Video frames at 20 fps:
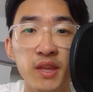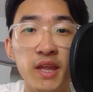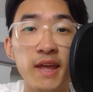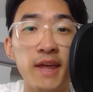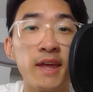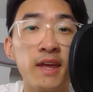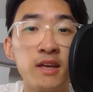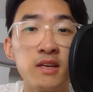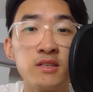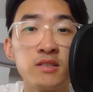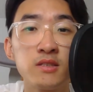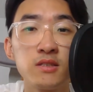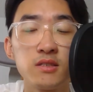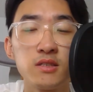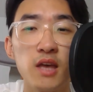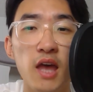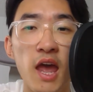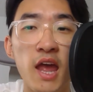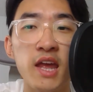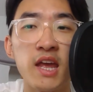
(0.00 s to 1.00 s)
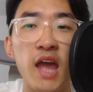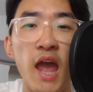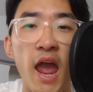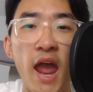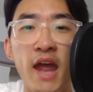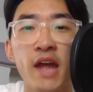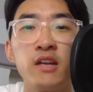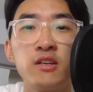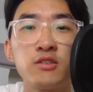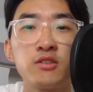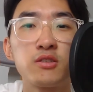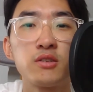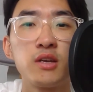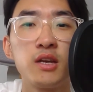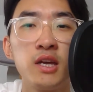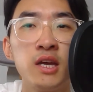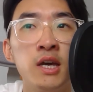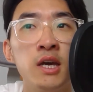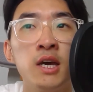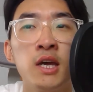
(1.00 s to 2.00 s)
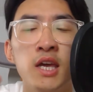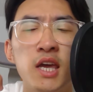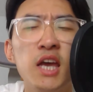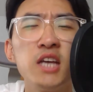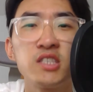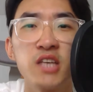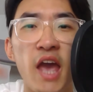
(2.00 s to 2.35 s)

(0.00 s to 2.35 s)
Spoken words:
is he's